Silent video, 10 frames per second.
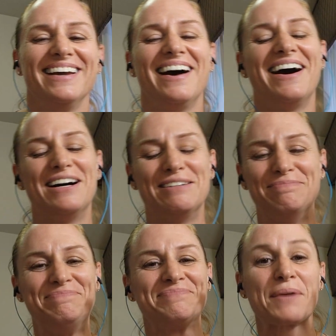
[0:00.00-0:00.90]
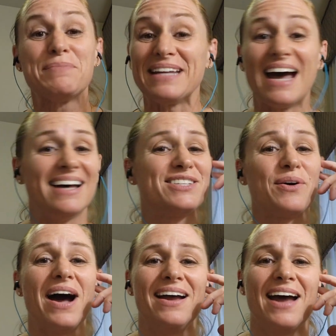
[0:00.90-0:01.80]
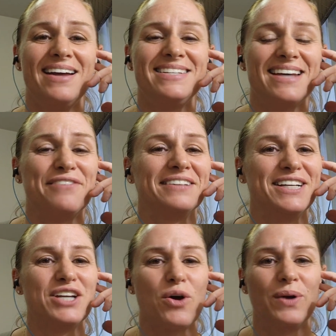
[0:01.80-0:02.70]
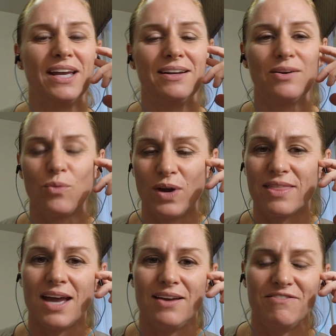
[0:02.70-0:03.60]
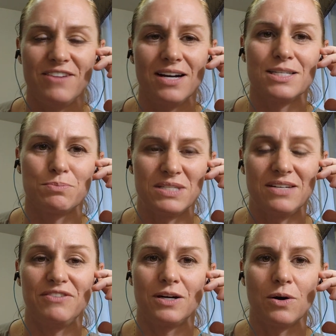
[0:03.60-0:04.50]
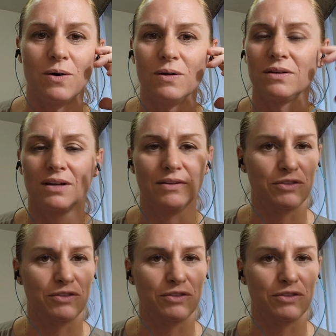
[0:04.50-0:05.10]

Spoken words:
But yeah, so I definitely go in with a very specific goal. If